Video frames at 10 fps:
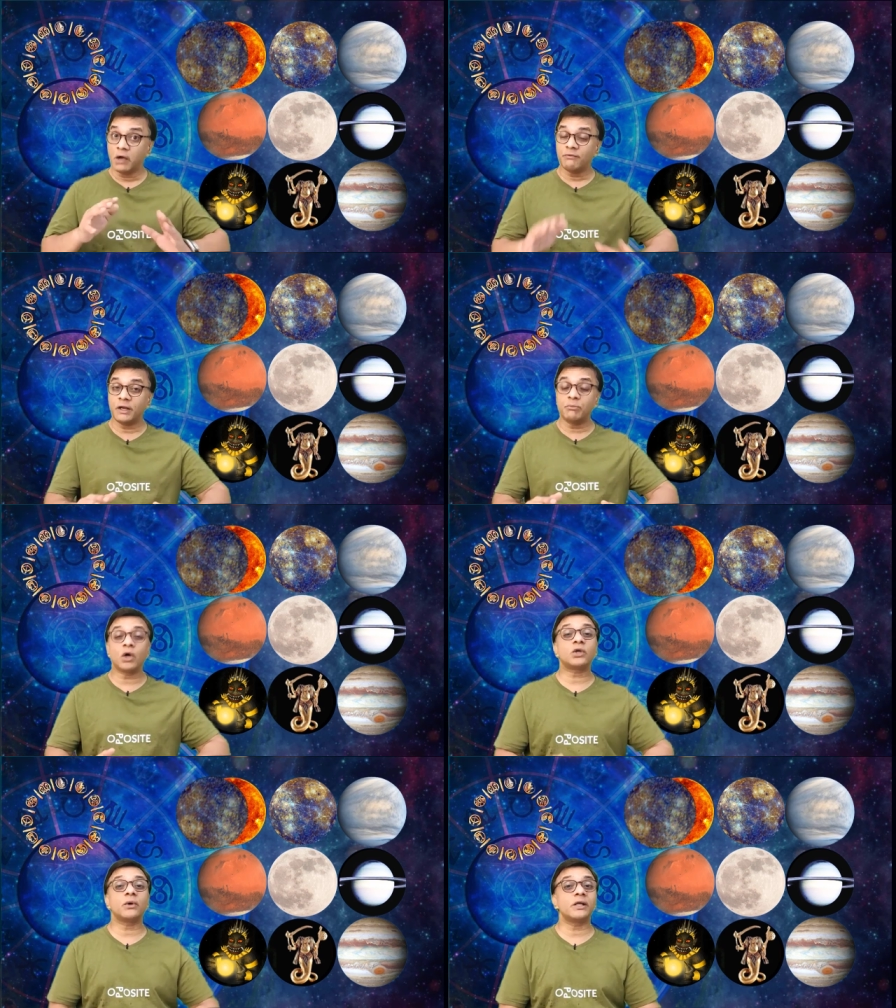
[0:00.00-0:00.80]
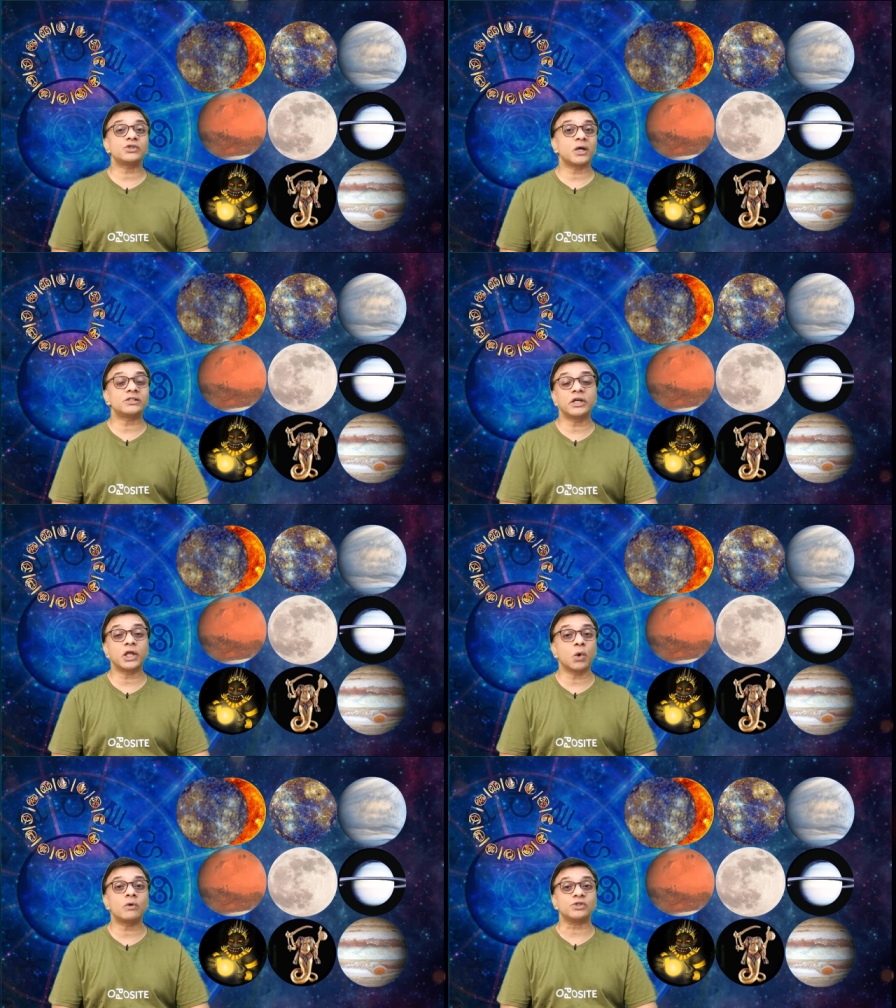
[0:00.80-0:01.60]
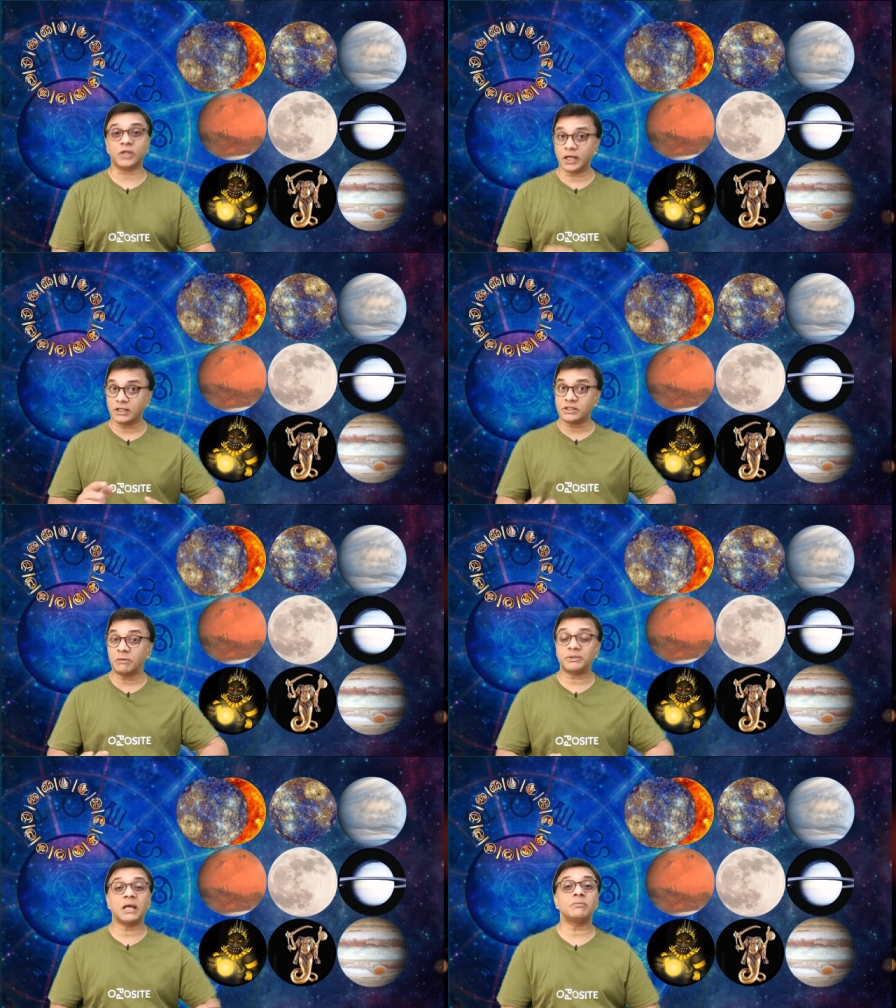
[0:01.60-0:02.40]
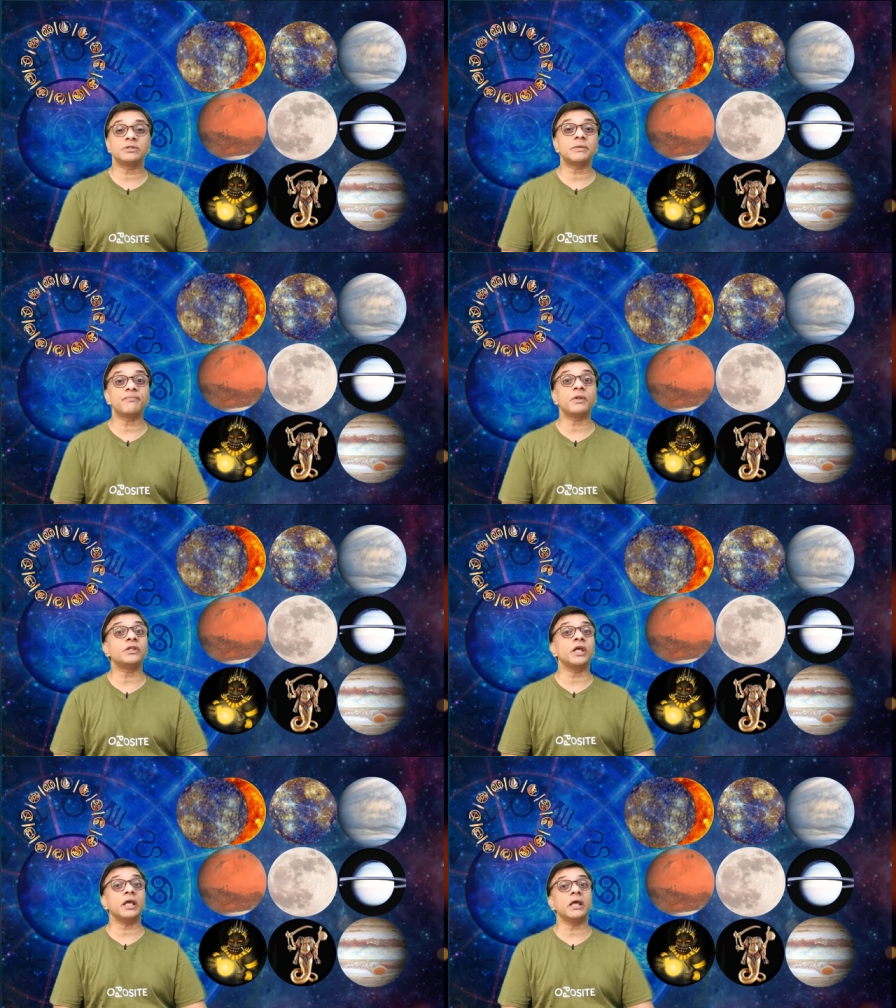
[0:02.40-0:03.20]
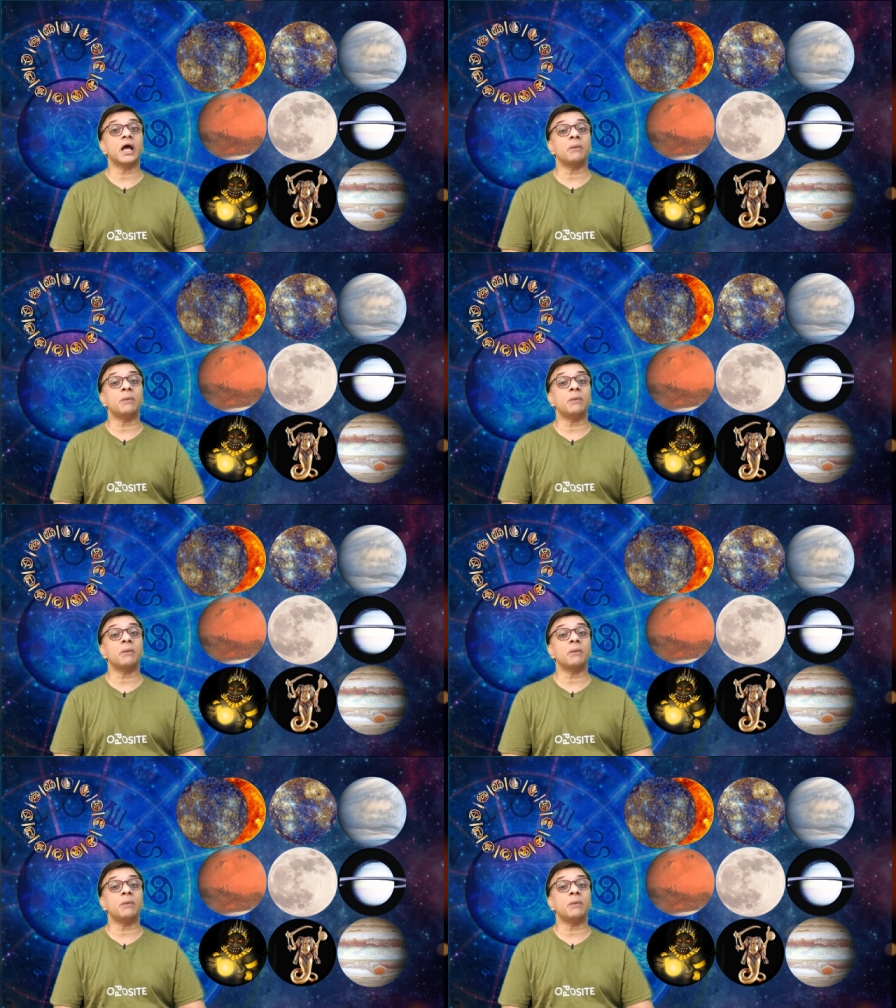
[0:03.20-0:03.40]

when Mercury is translating over Sun, sometimes the